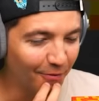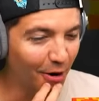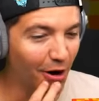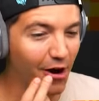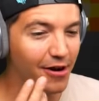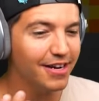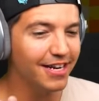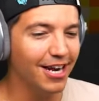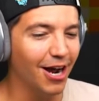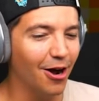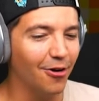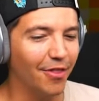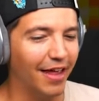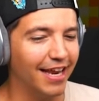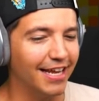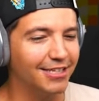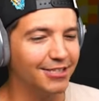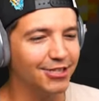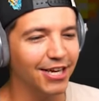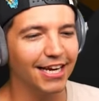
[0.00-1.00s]
We already know
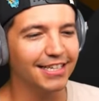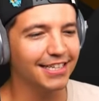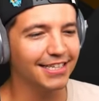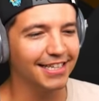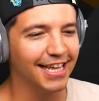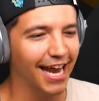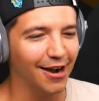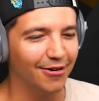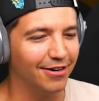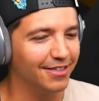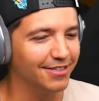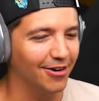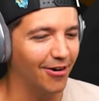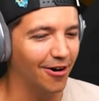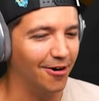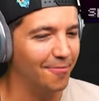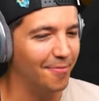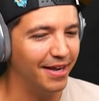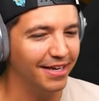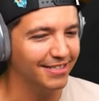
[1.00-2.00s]
that enchanted carrots
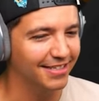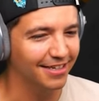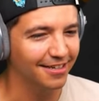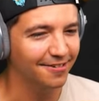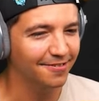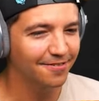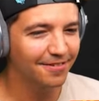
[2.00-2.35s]
are amazing.